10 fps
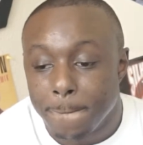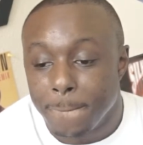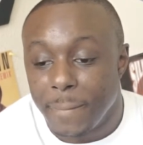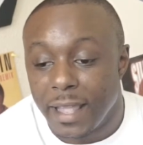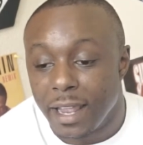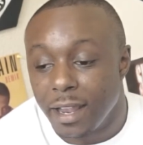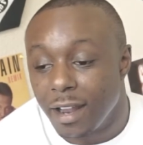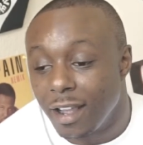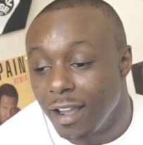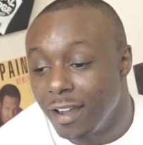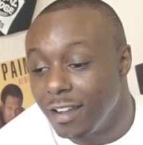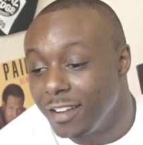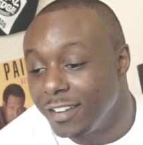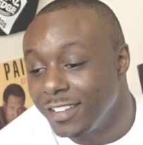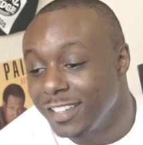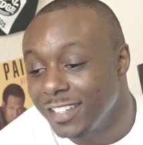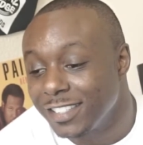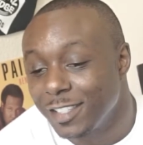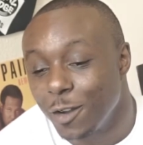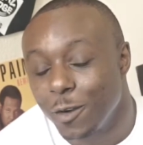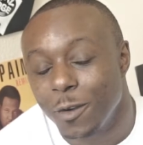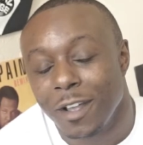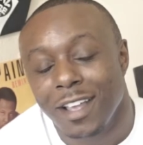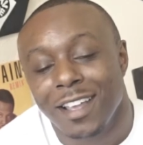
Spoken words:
Man, so